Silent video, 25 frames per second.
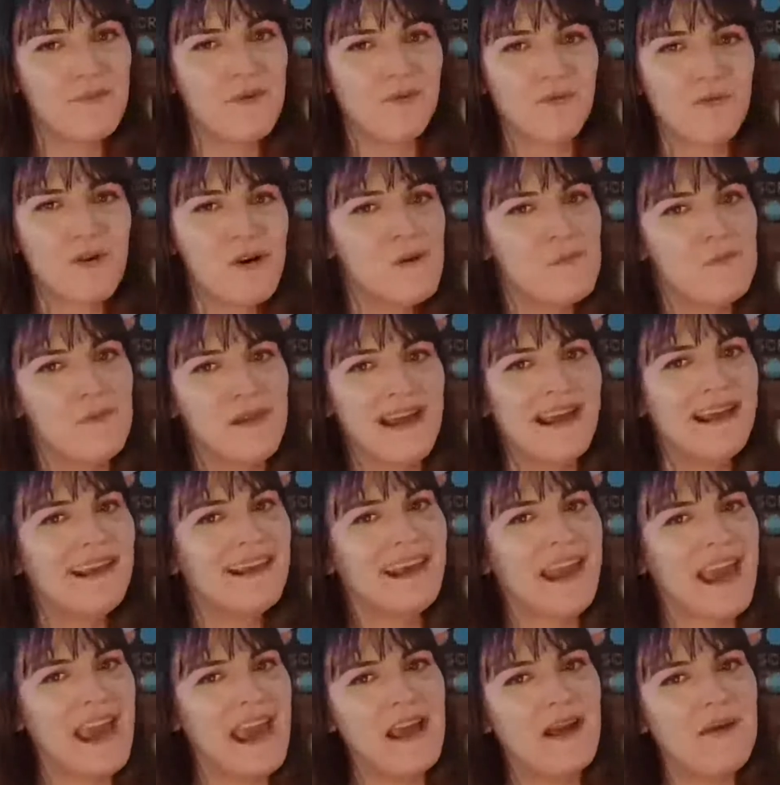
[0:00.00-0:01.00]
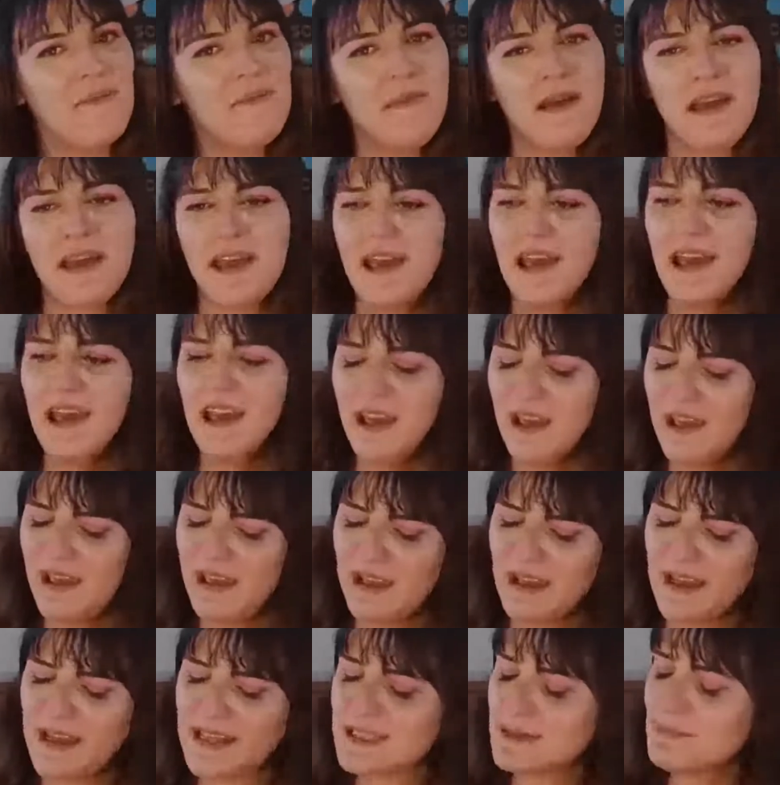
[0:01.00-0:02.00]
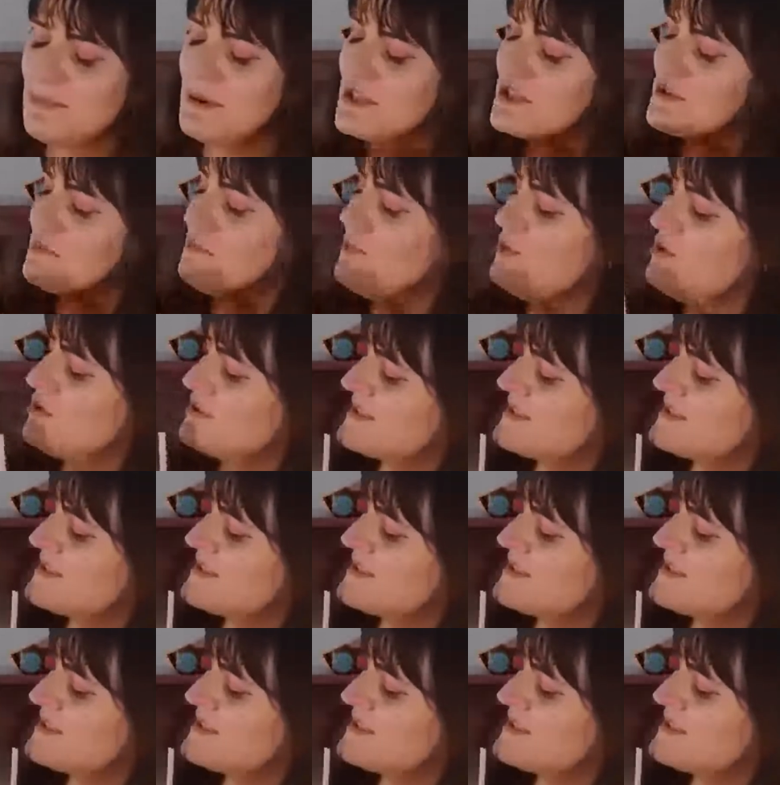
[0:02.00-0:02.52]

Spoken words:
a role-playing game. It's much more